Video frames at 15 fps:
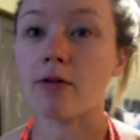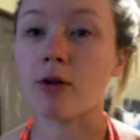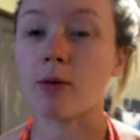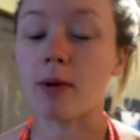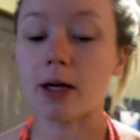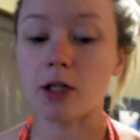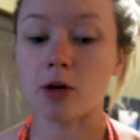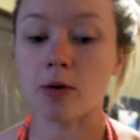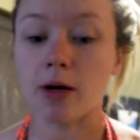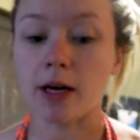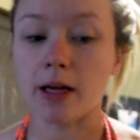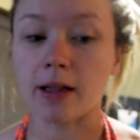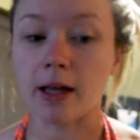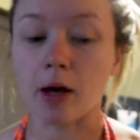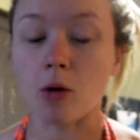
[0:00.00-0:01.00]

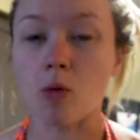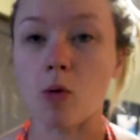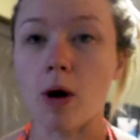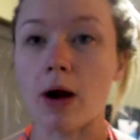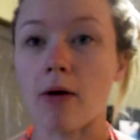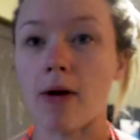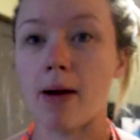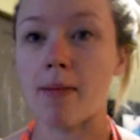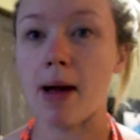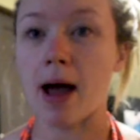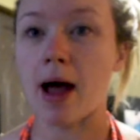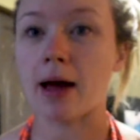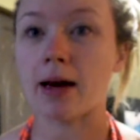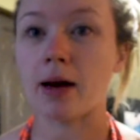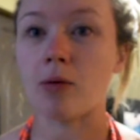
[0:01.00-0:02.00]
measuring like where I'm
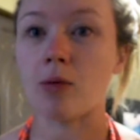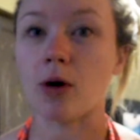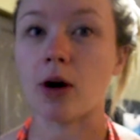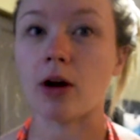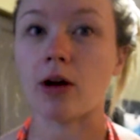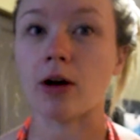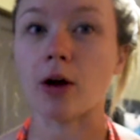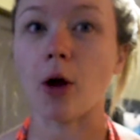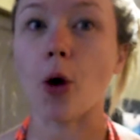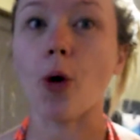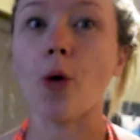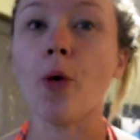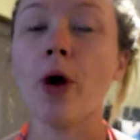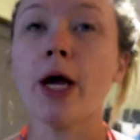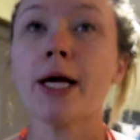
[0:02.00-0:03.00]
at and where I gotta
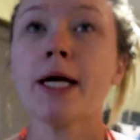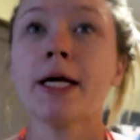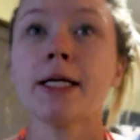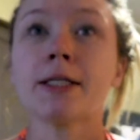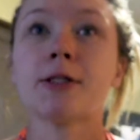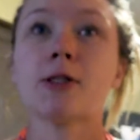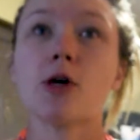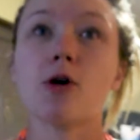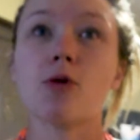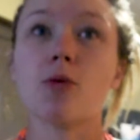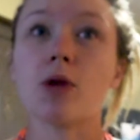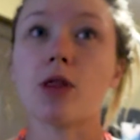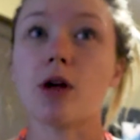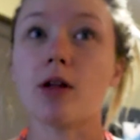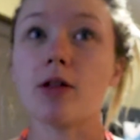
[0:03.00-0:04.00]
go. So
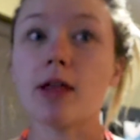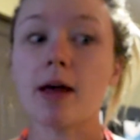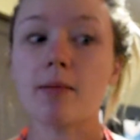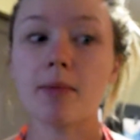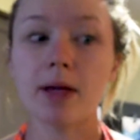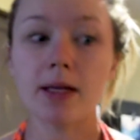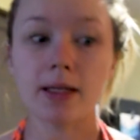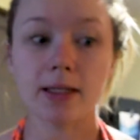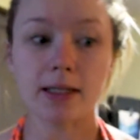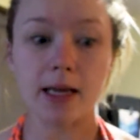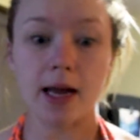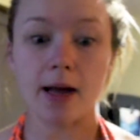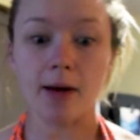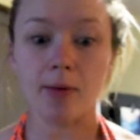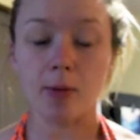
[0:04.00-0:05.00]
with all of that being
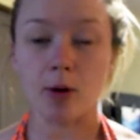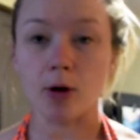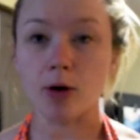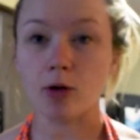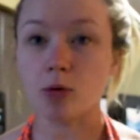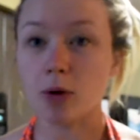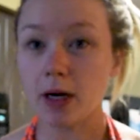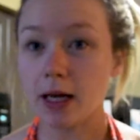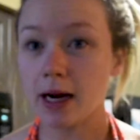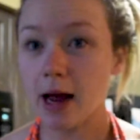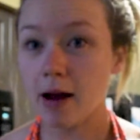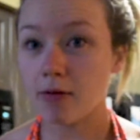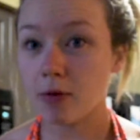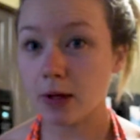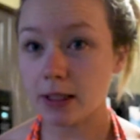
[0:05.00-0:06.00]
said, we're 20 and a
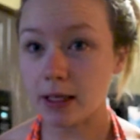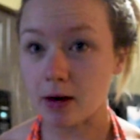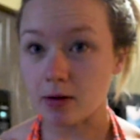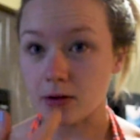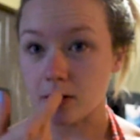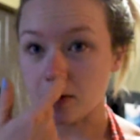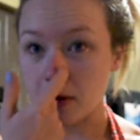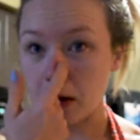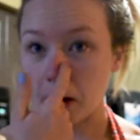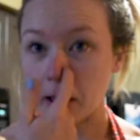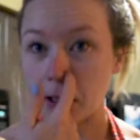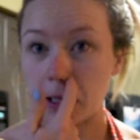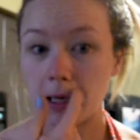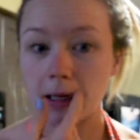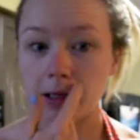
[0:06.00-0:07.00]
half weeks out, so we are
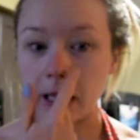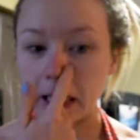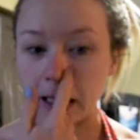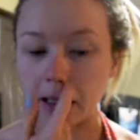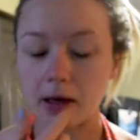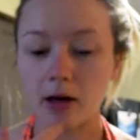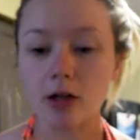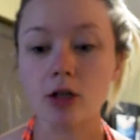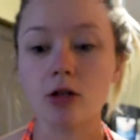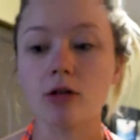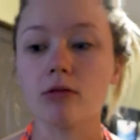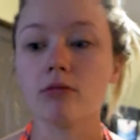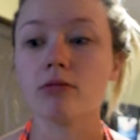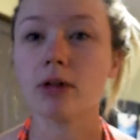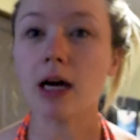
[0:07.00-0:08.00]
gonna like
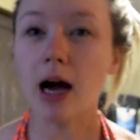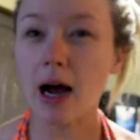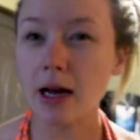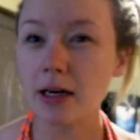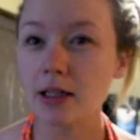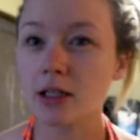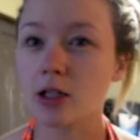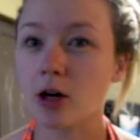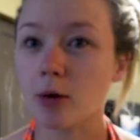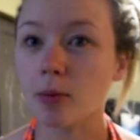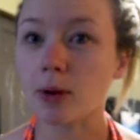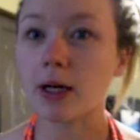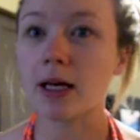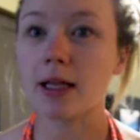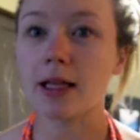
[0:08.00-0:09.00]
kind of start
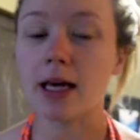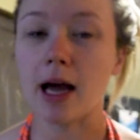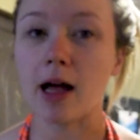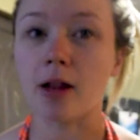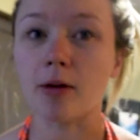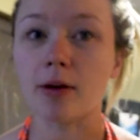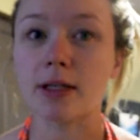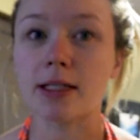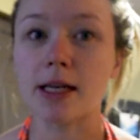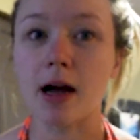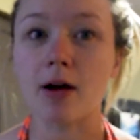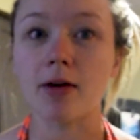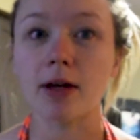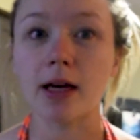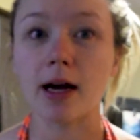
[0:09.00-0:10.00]
bringing the calories
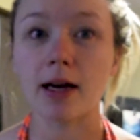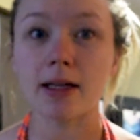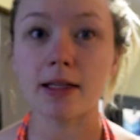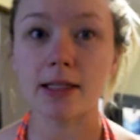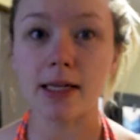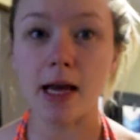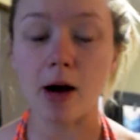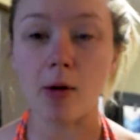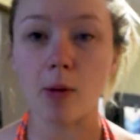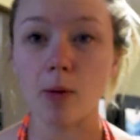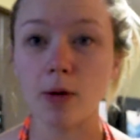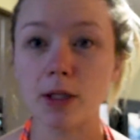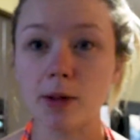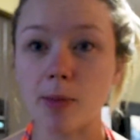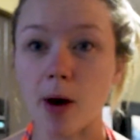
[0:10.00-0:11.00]
down and kind of see how it
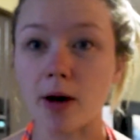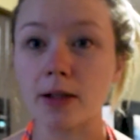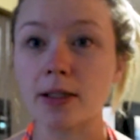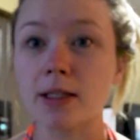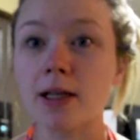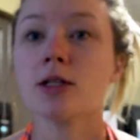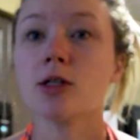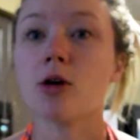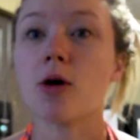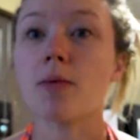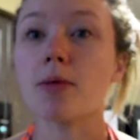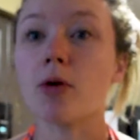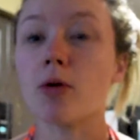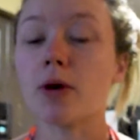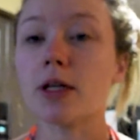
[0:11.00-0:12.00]
responds. So
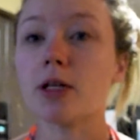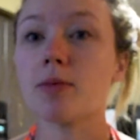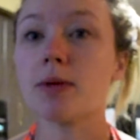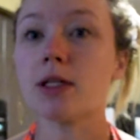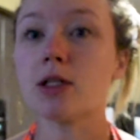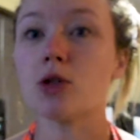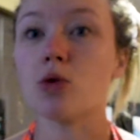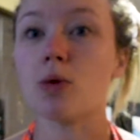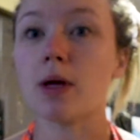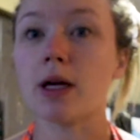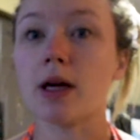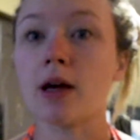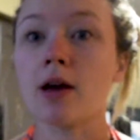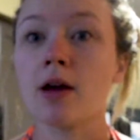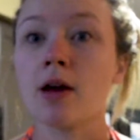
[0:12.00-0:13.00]
I'm going to be doing